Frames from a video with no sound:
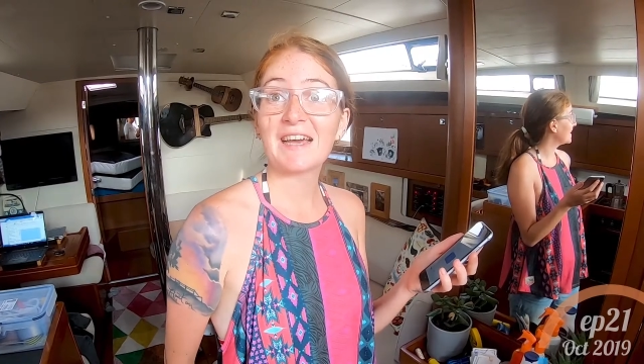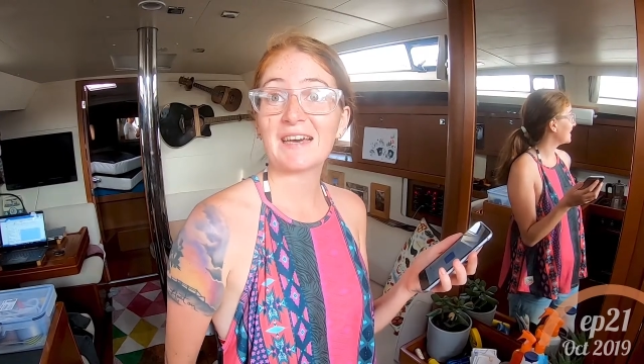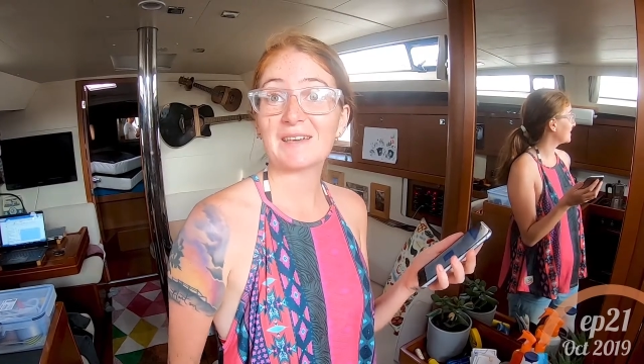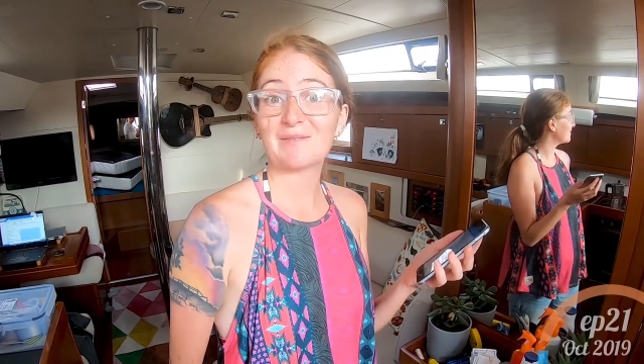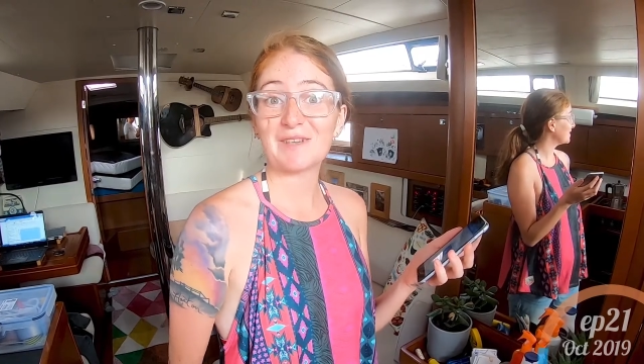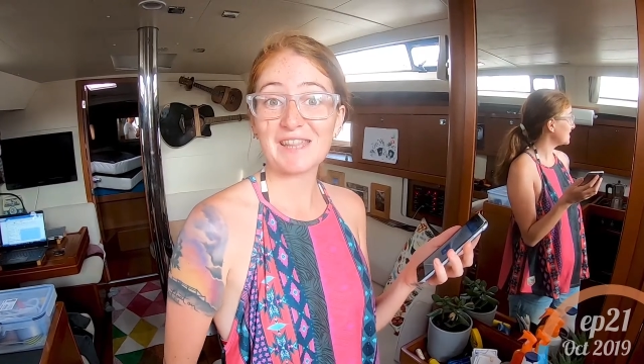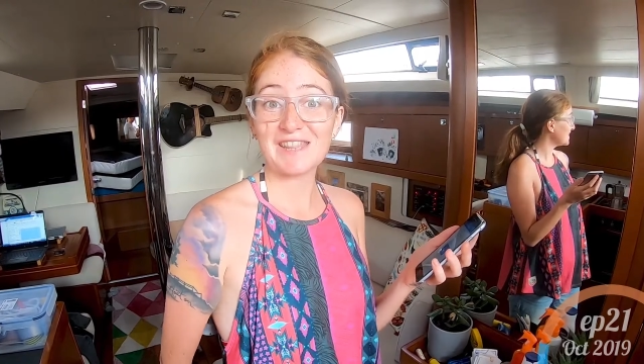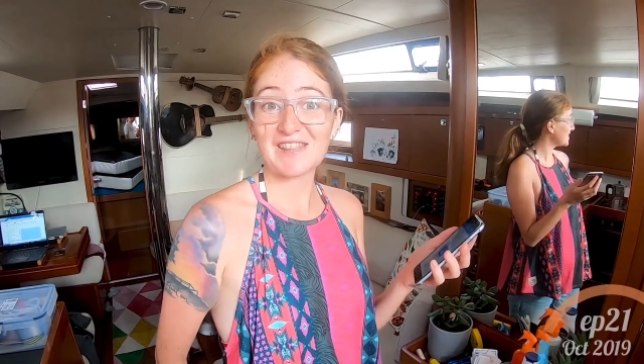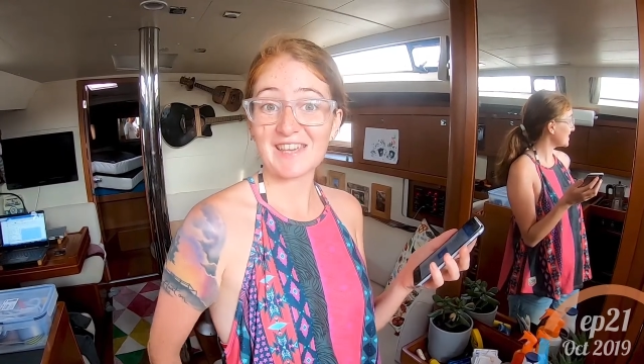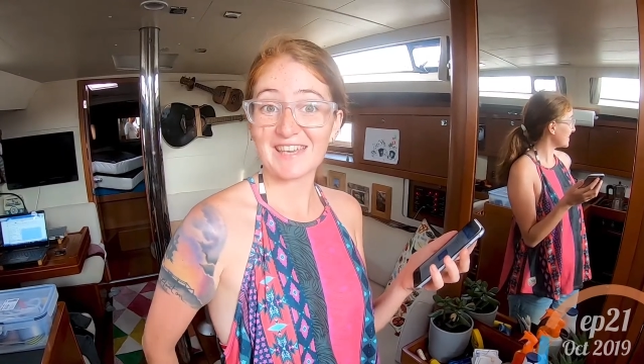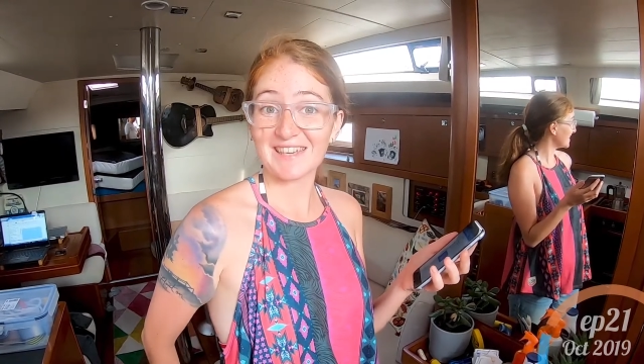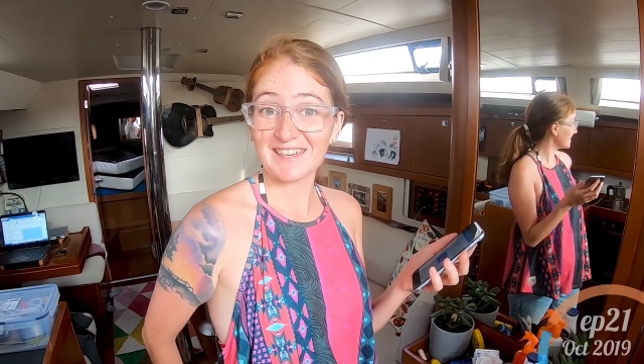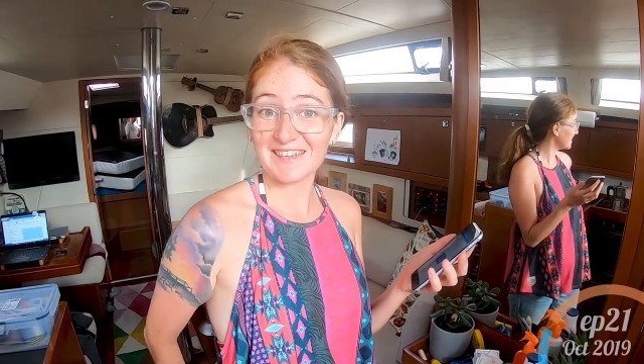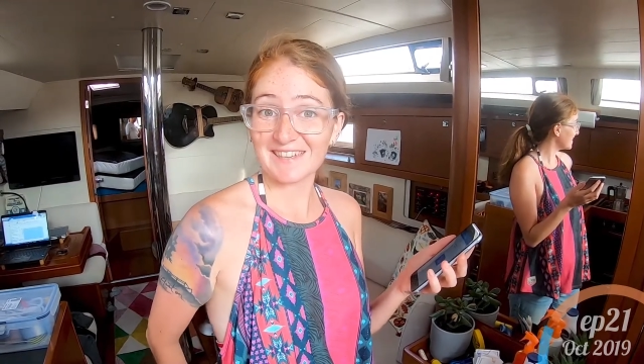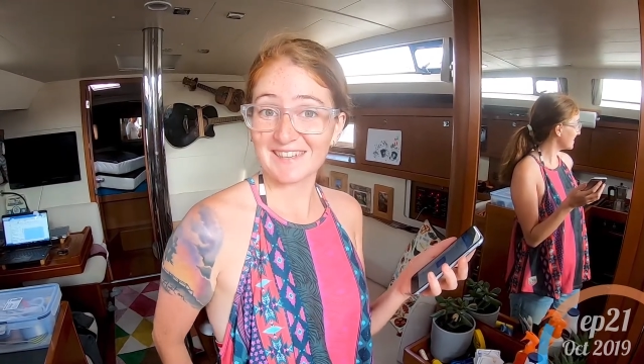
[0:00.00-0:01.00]
And we
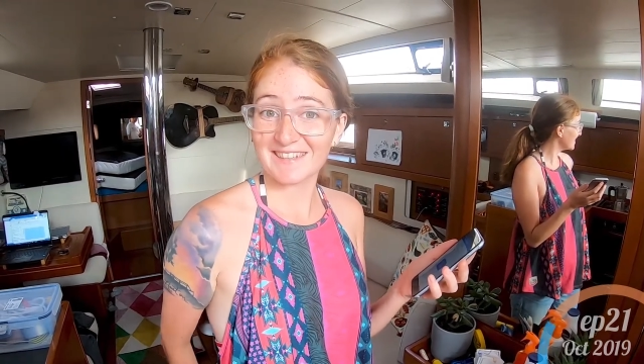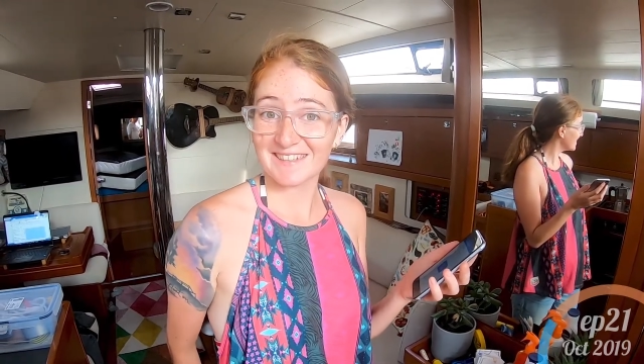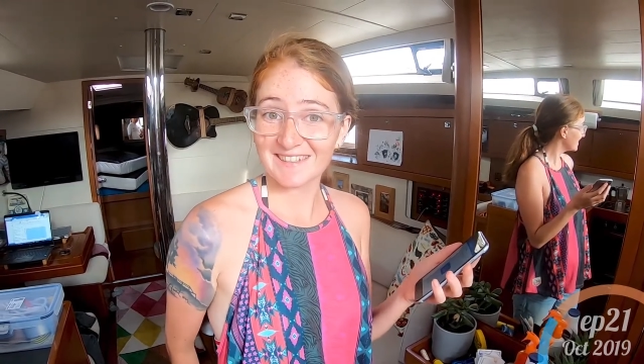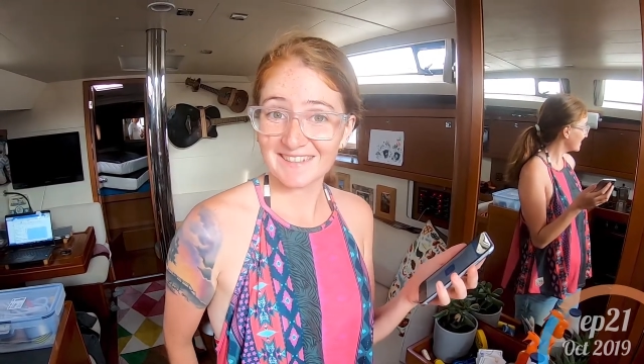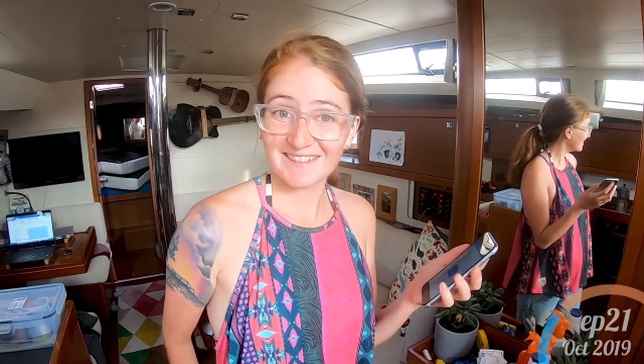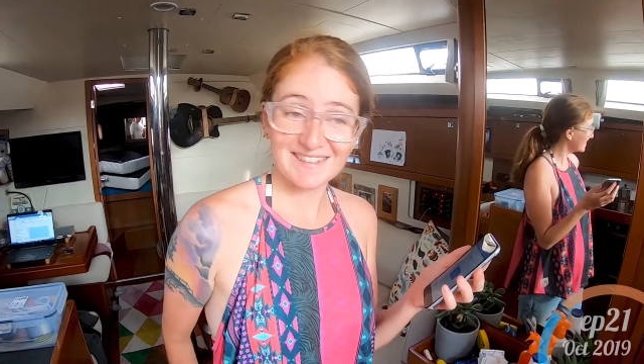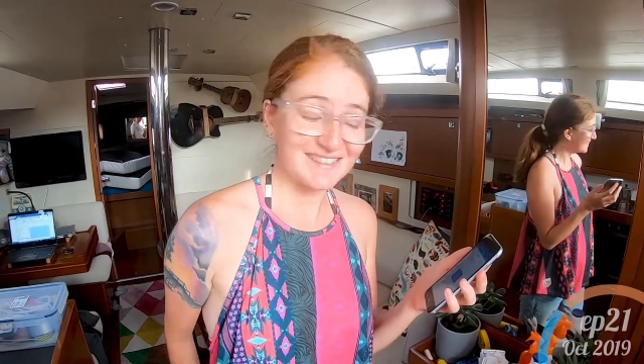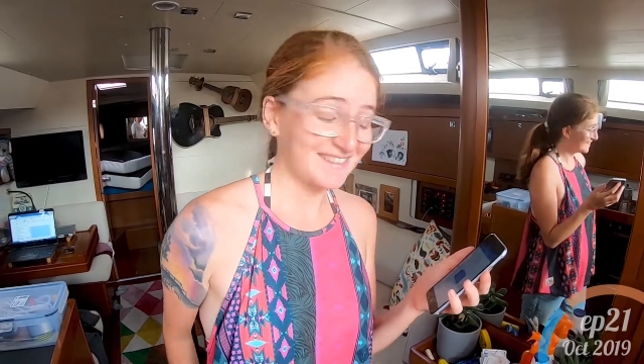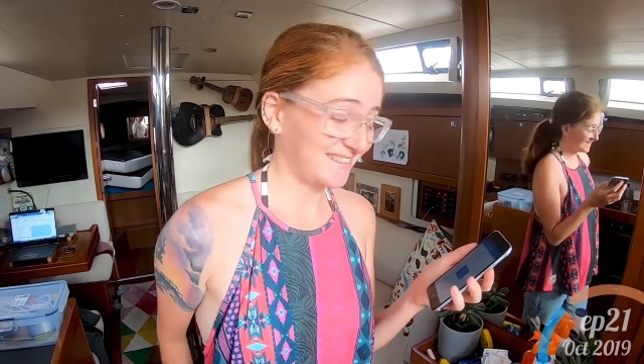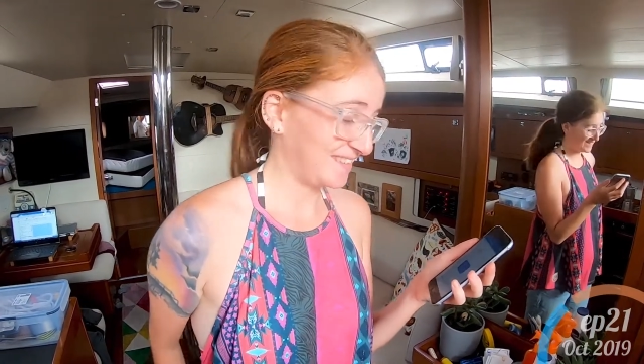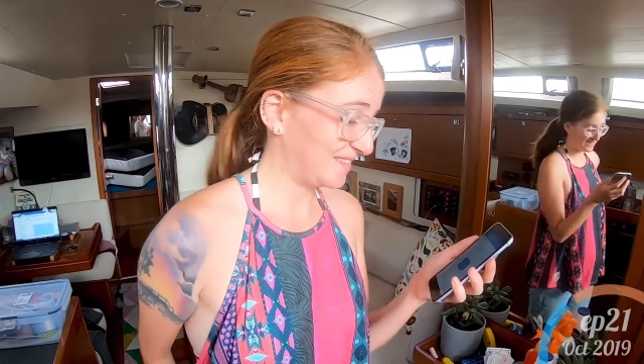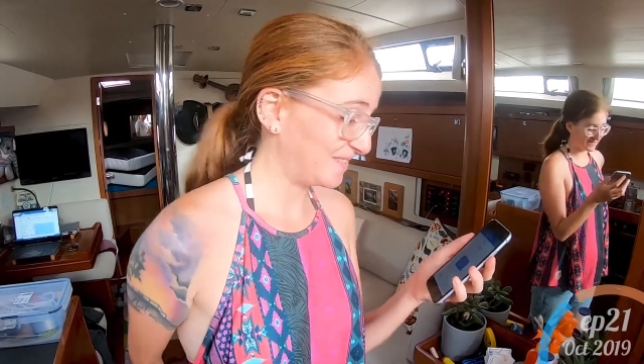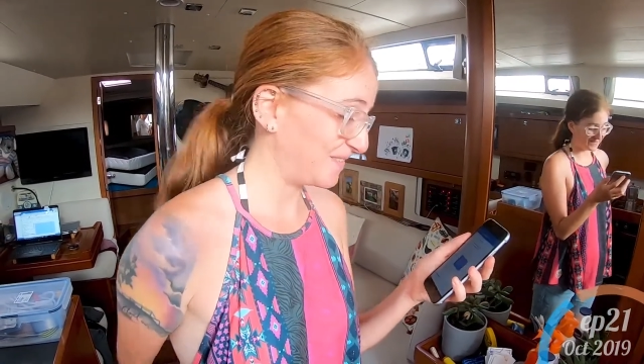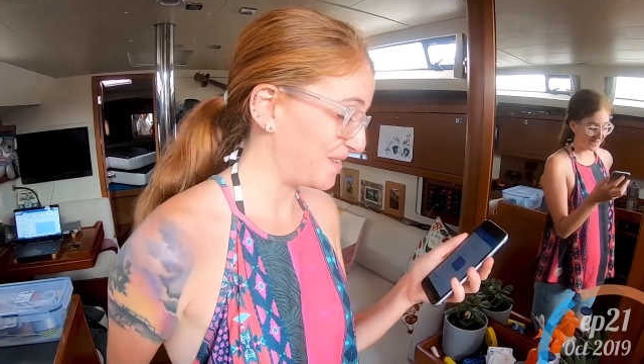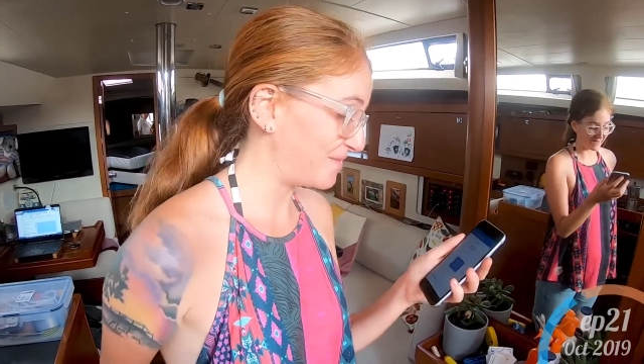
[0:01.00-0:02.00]
think
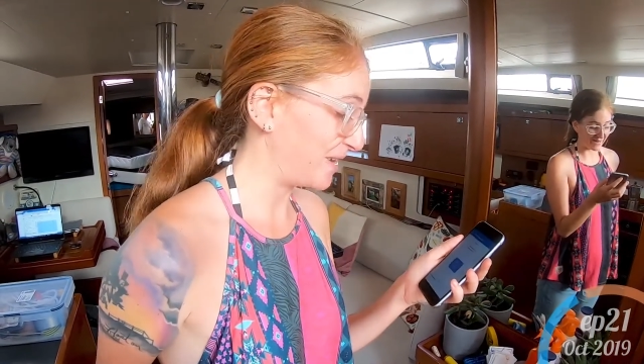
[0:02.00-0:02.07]
we